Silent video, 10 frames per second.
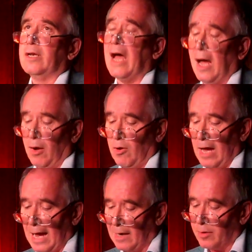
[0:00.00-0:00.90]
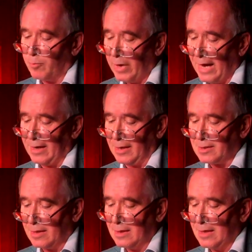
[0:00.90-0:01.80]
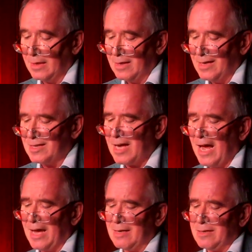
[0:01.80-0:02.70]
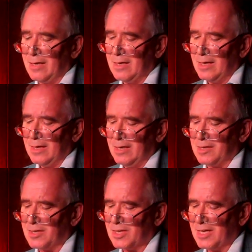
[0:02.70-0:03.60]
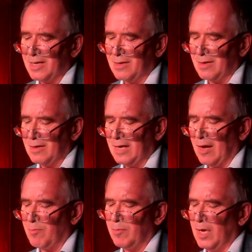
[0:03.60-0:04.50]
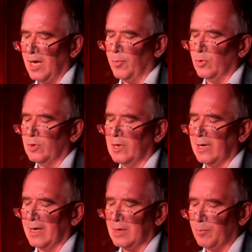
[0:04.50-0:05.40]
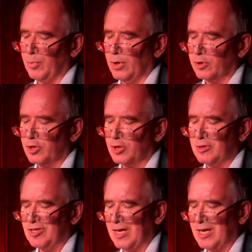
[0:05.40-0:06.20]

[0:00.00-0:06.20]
Now, Alan panicked. His hand Its skin, now marbled like posh